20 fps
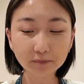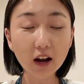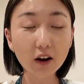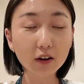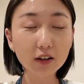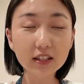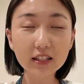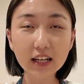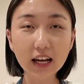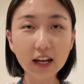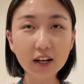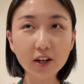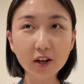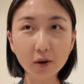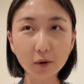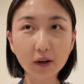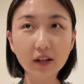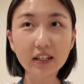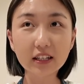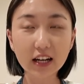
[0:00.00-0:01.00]
I honestly had
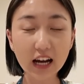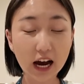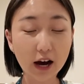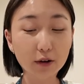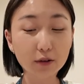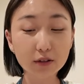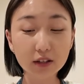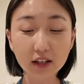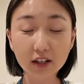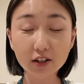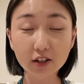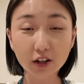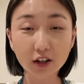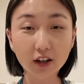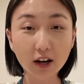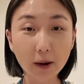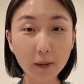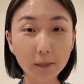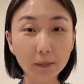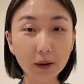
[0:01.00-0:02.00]
no idea how it's going to
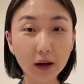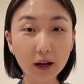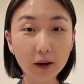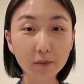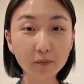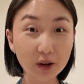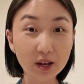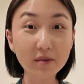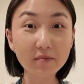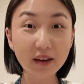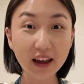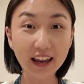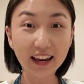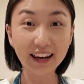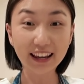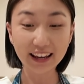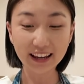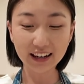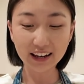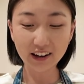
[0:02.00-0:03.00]
turn out, but we made
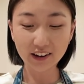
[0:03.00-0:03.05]
it.